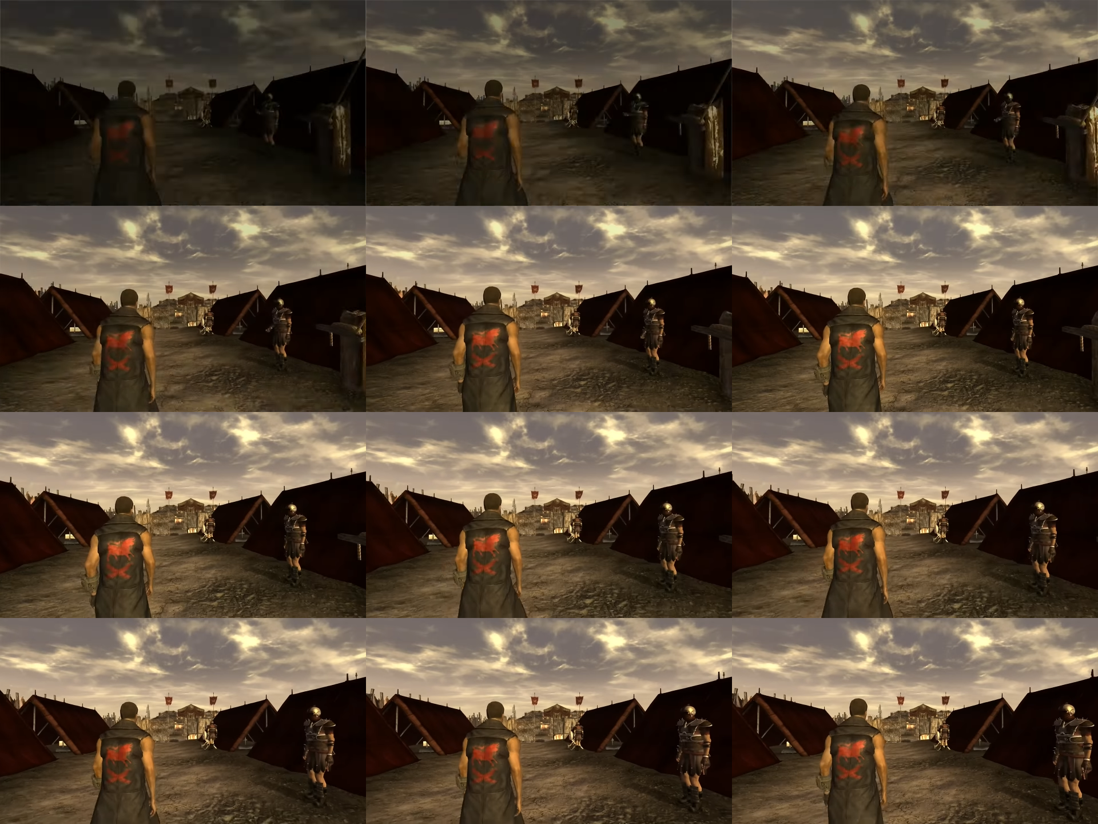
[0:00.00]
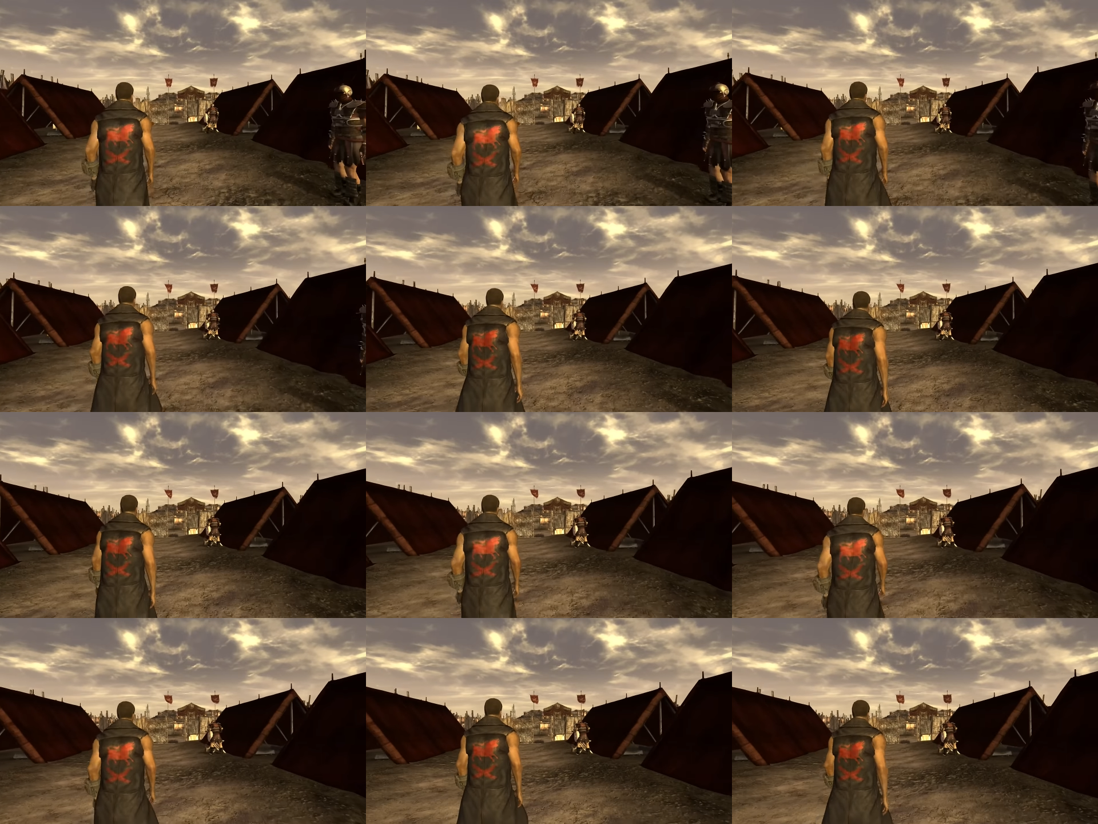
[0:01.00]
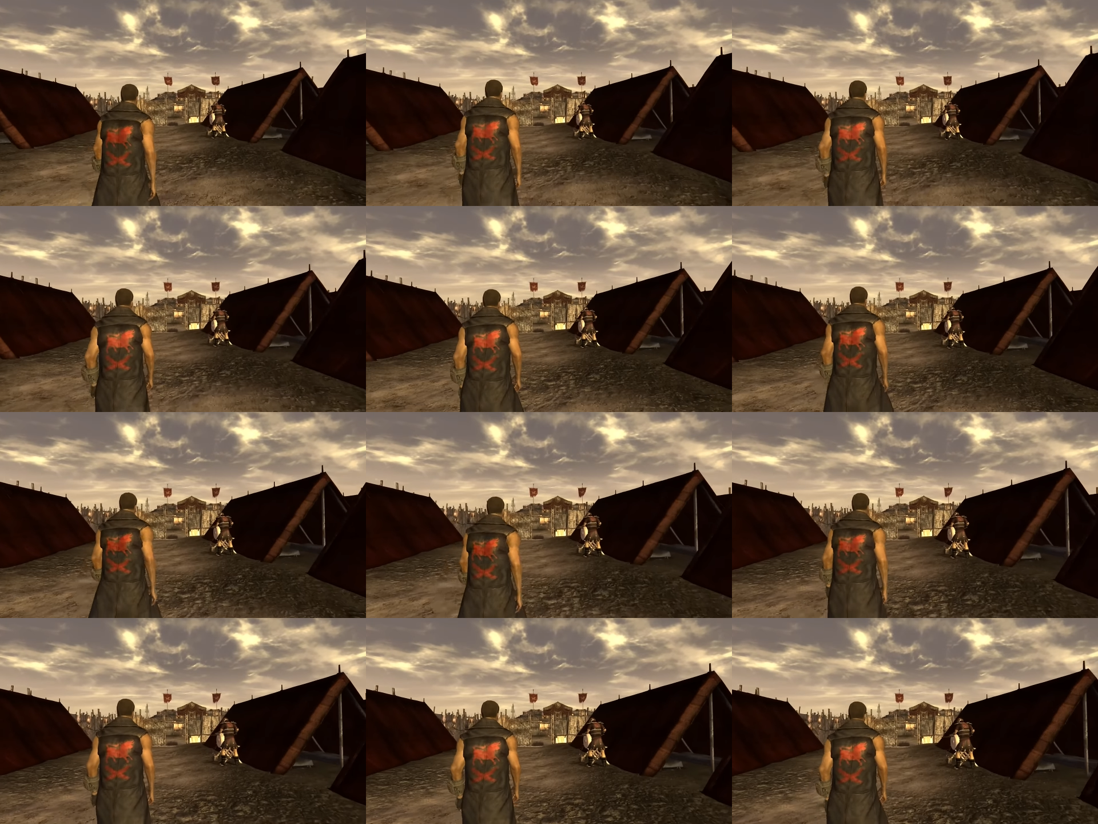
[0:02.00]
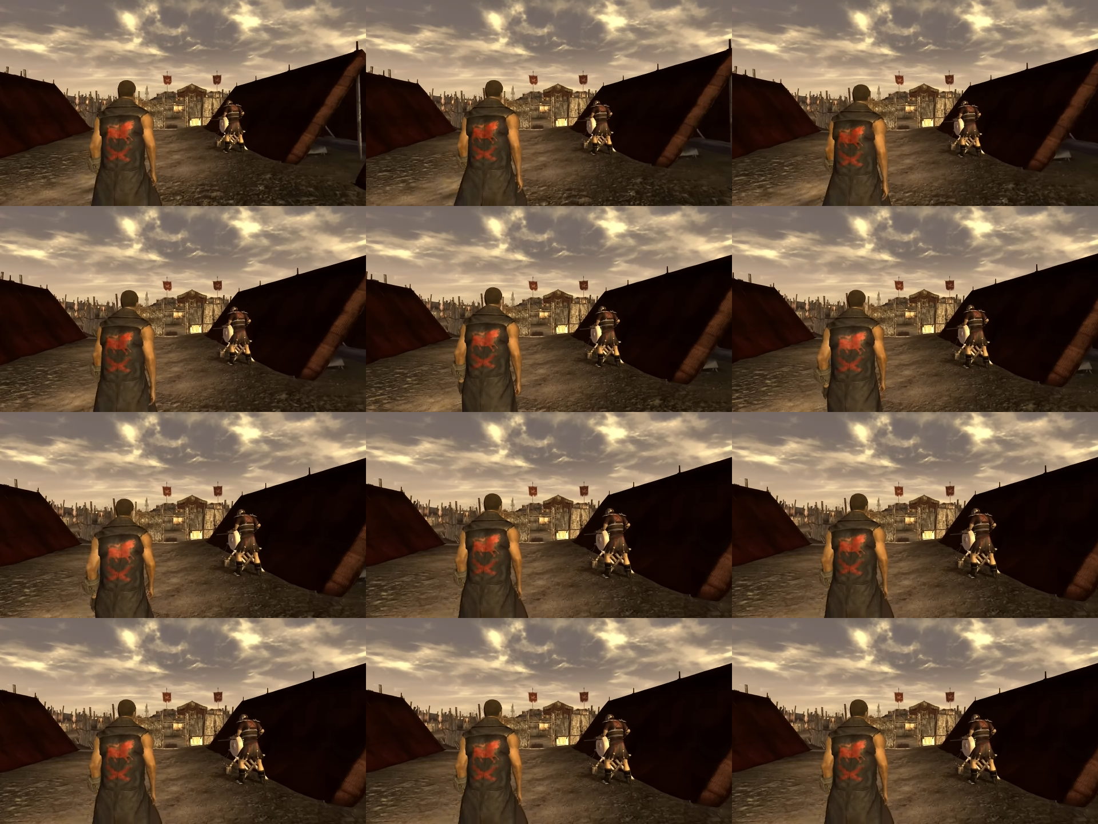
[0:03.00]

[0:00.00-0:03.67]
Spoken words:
[unreadable: no face in view]